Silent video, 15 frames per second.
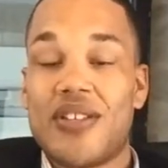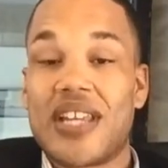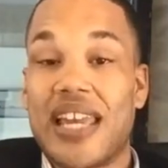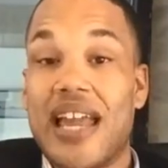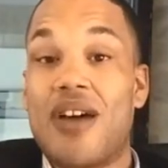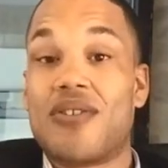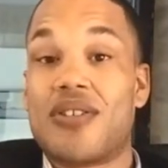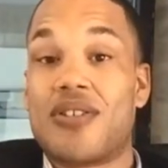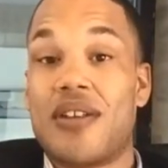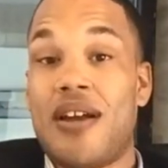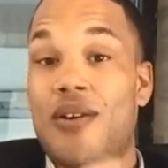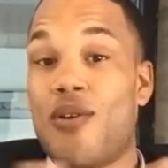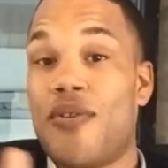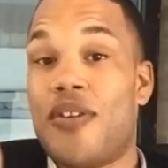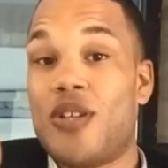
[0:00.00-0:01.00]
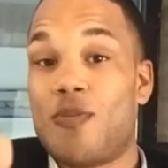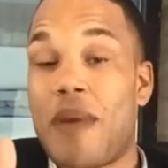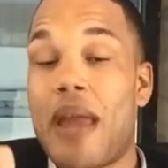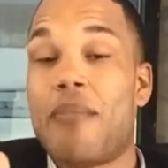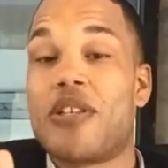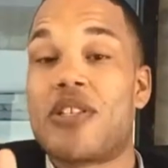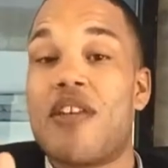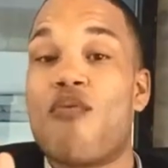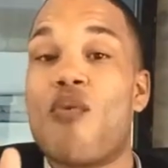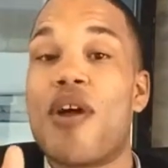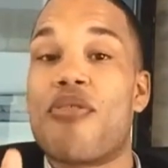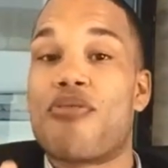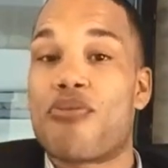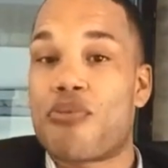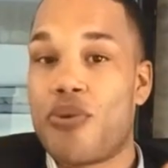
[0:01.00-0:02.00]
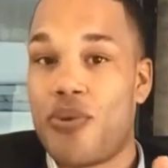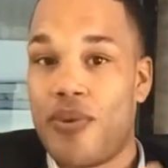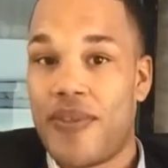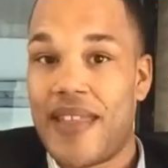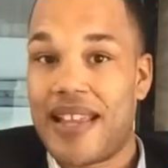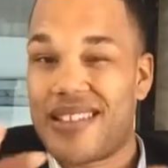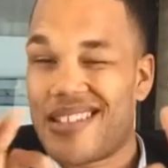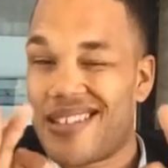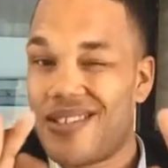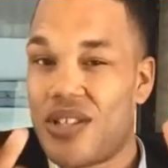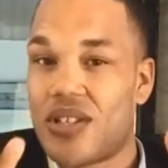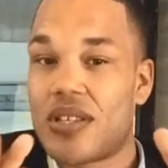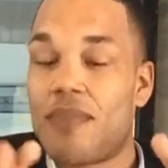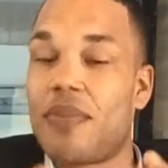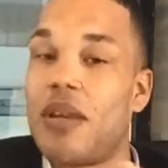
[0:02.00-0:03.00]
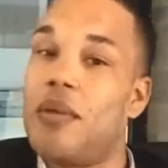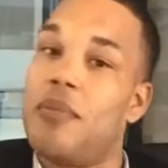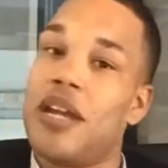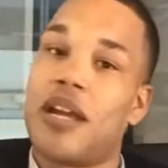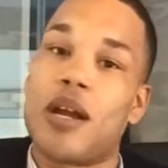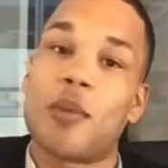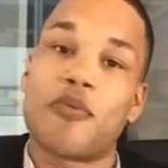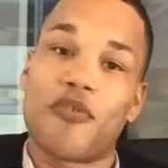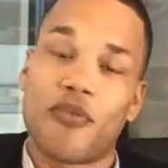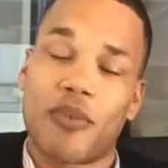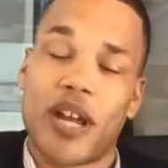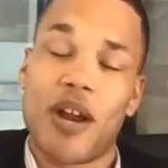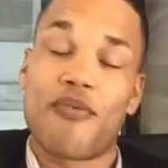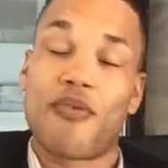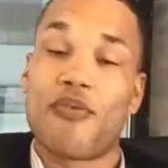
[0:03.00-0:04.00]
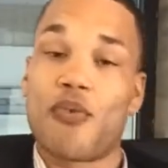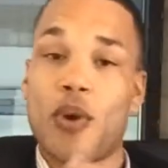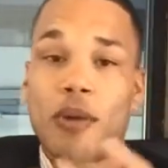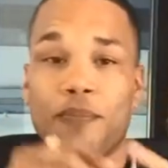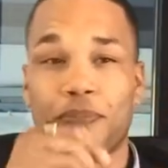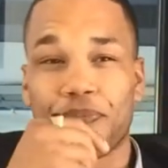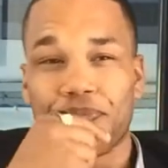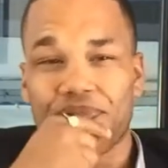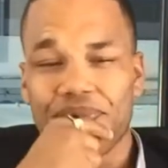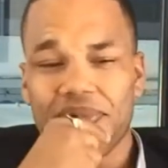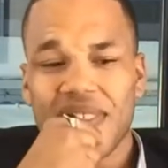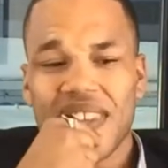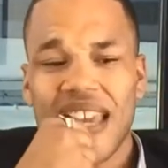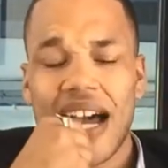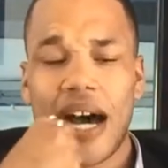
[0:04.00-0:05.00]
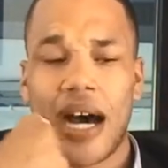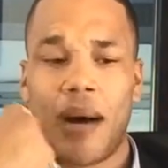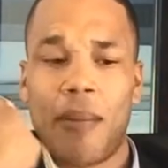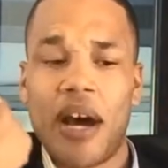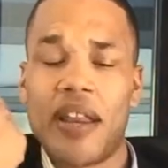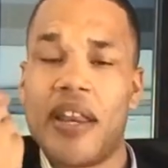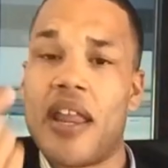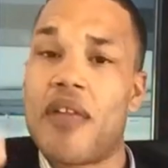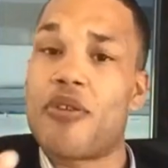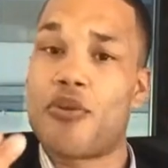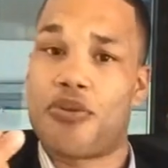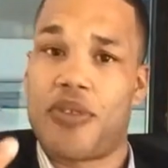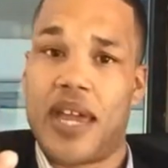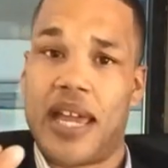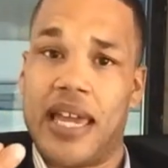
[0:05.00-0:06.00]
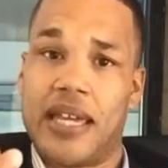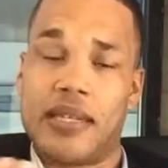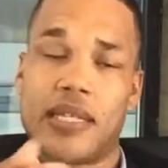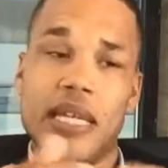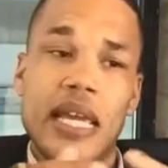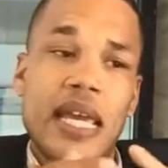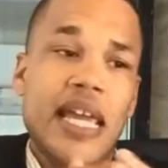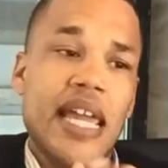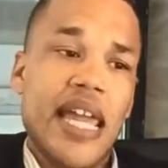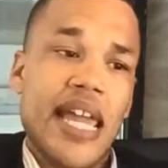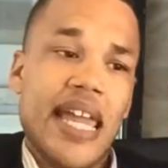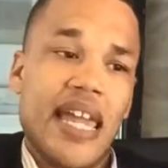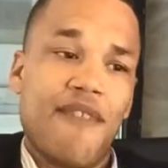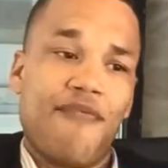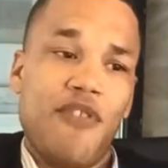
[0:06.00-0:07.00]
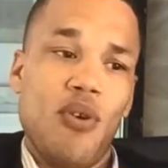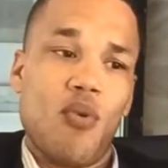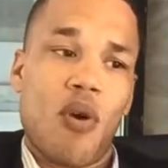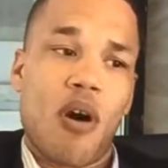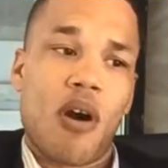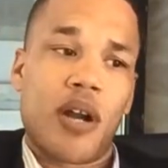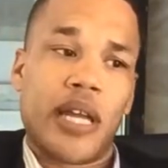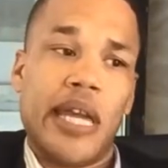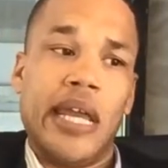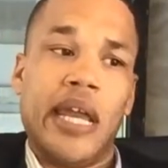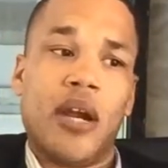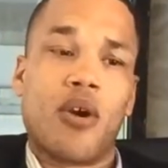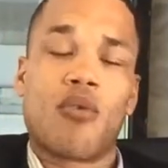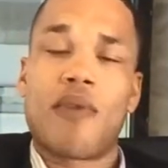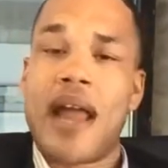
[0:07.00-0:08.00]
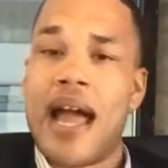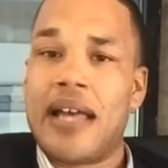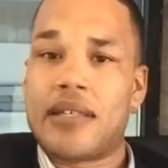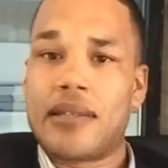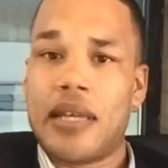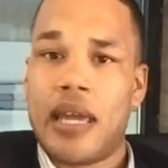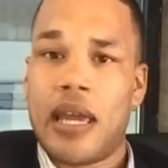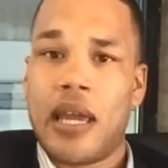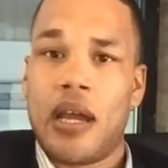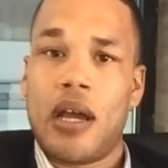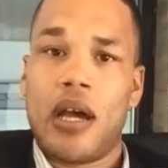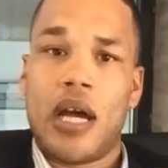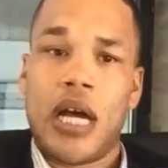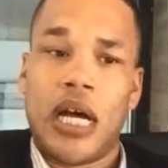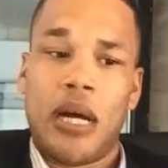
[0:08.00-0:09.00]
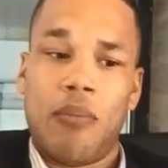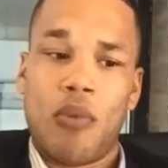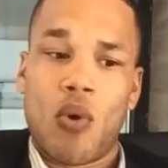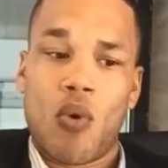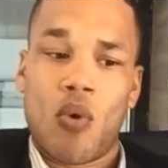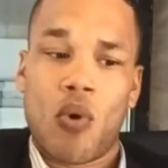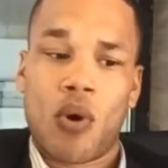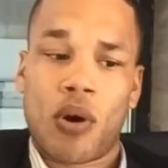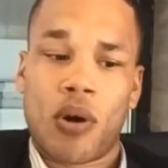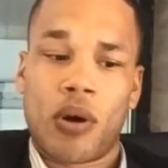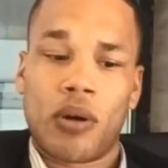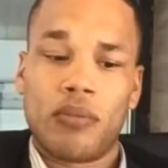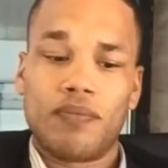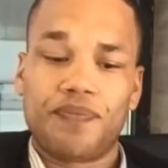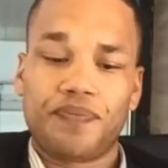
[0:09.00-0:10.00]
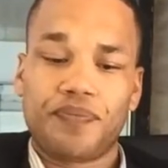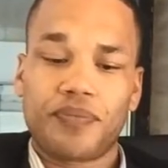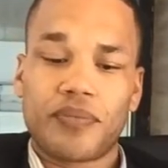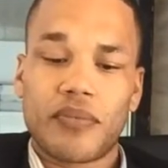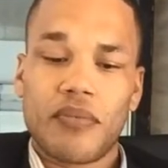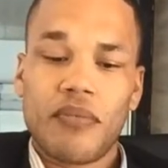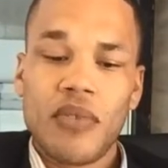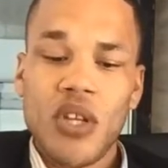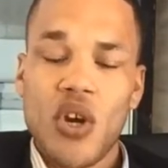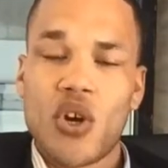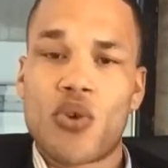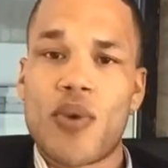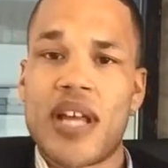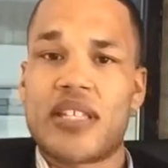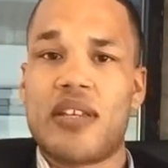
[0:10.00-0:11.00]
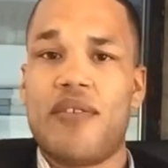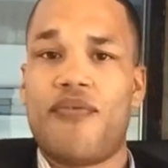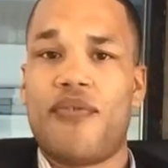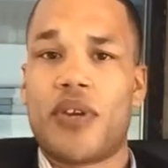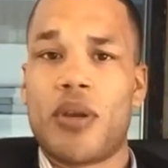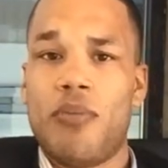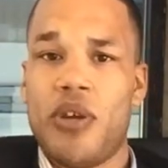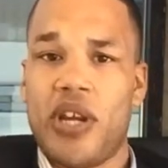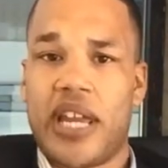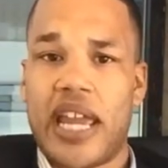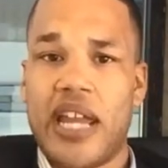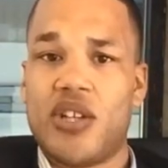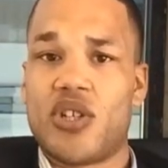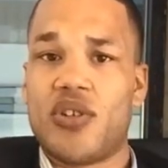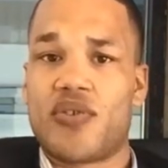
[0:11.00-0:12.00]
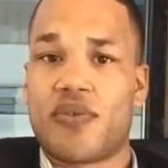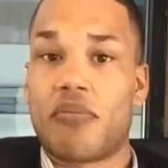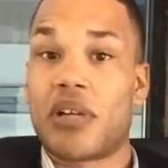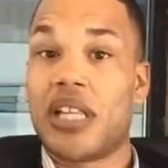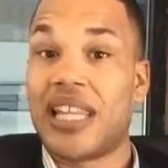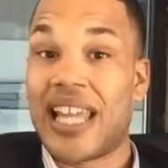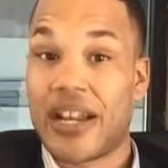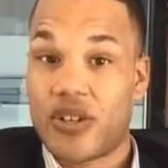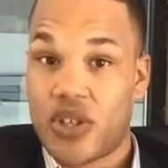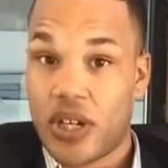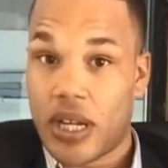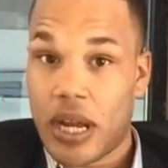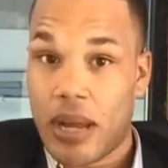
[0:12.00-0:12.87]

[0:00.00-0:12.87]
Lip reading: accounts or these payments have went through, and that's just something to be careful for. Another thing is, if you are getting harassing or aggressive communications from collection